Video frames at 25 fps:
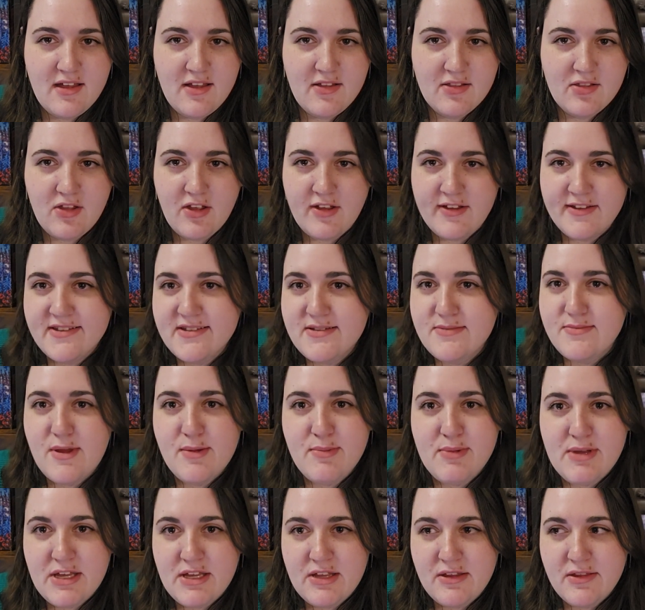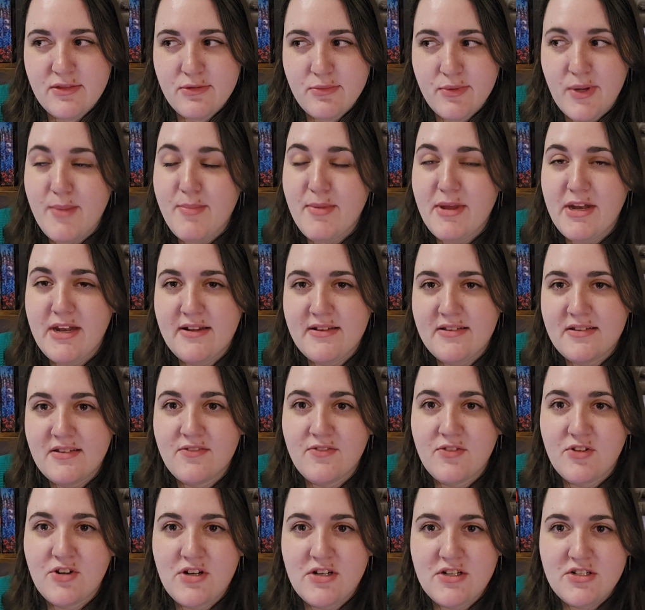lost maybe three minutes
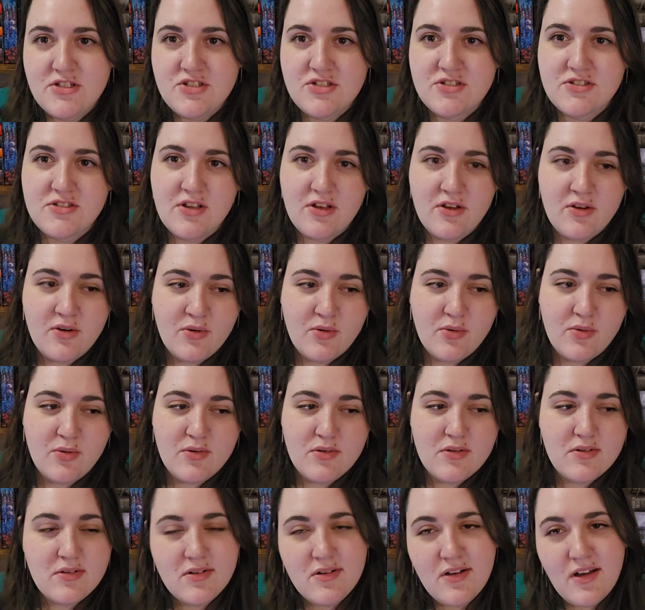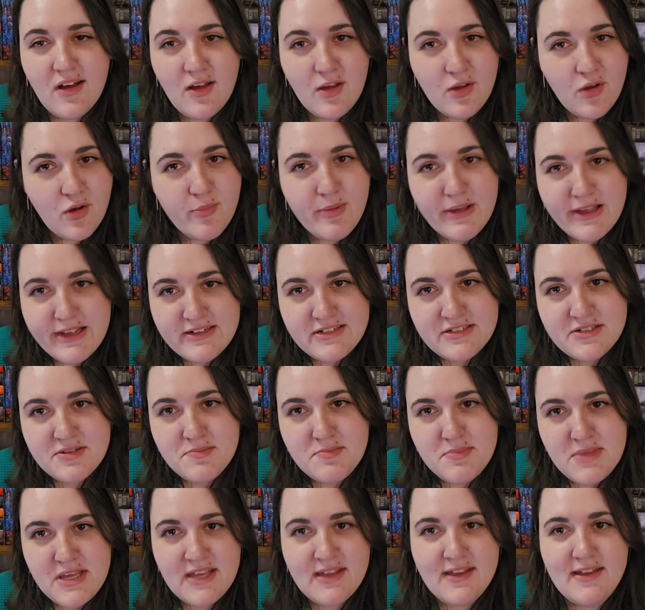of footage, so I'll go back to
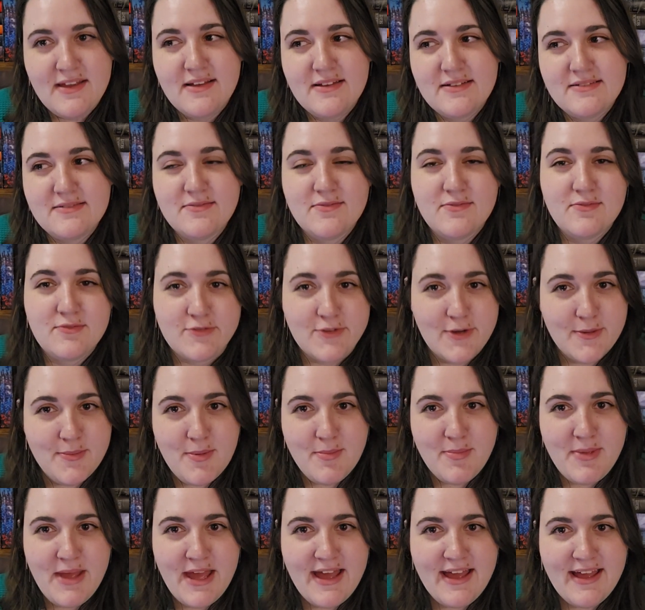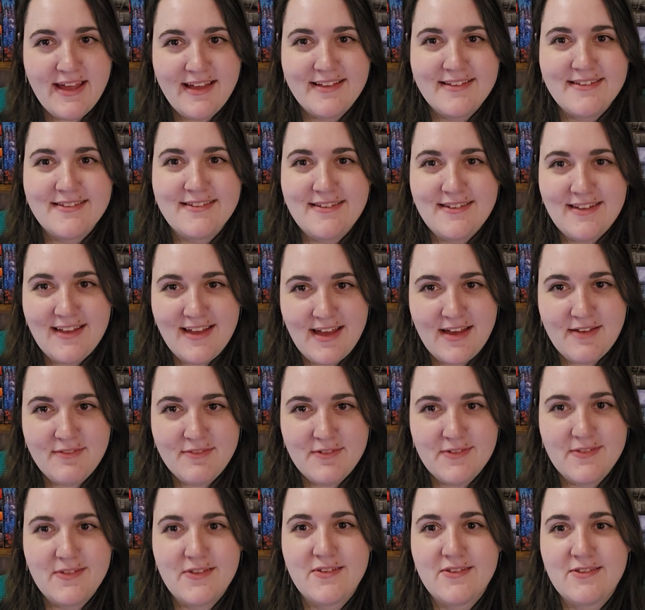me from the past
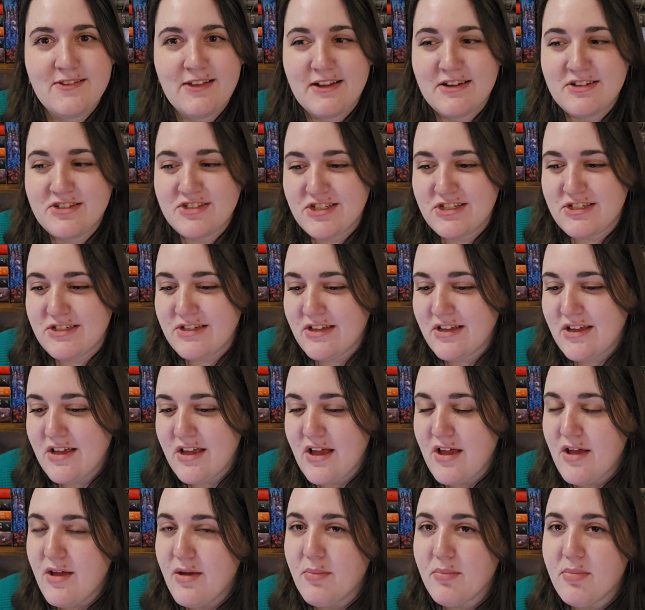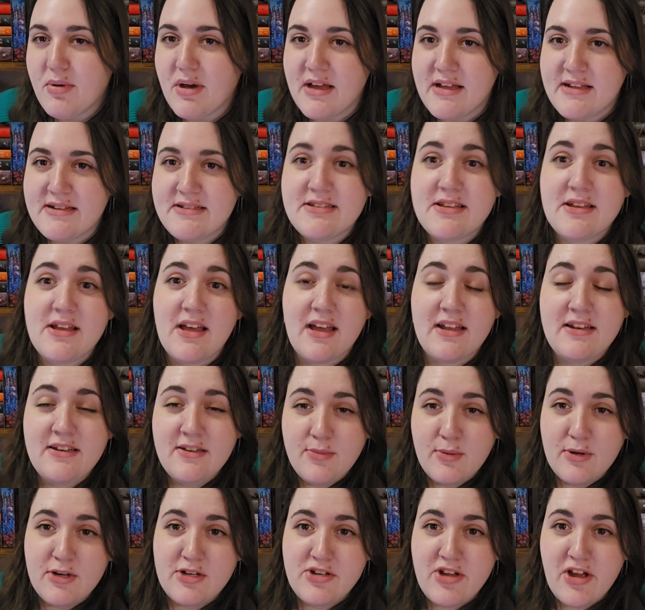after this section. But I
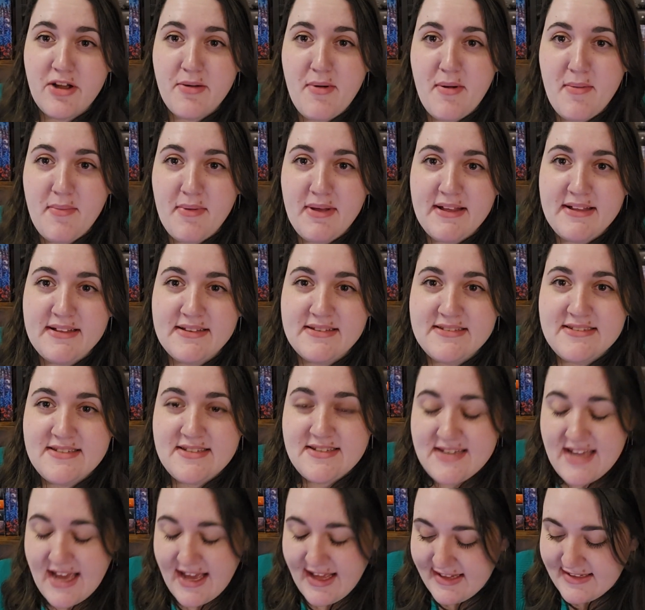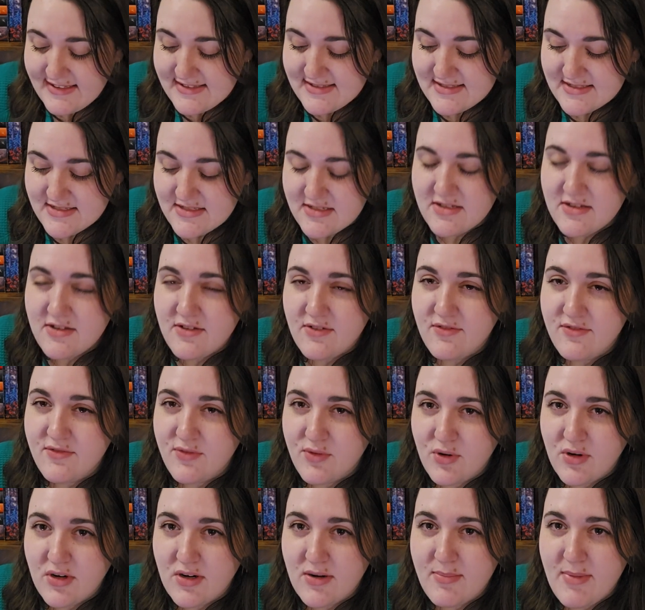did want to talk about my stats
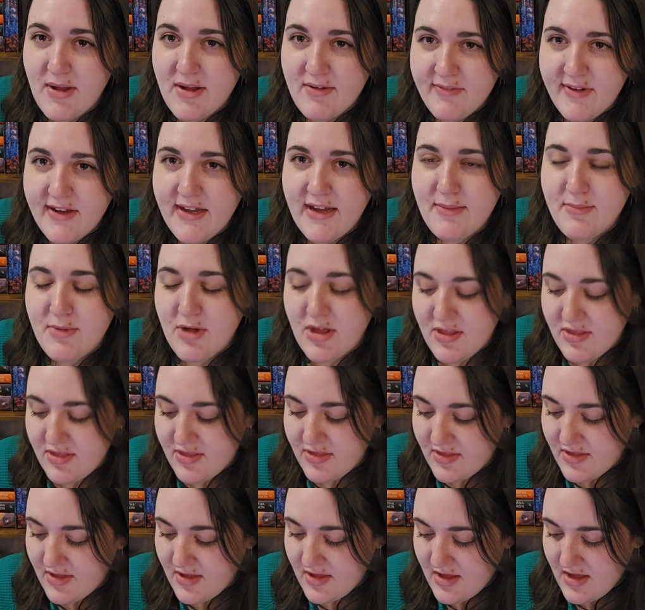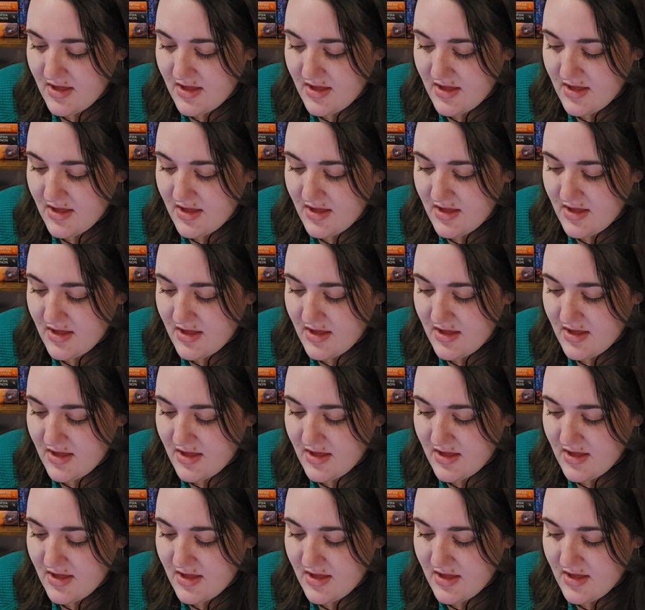for my reading month.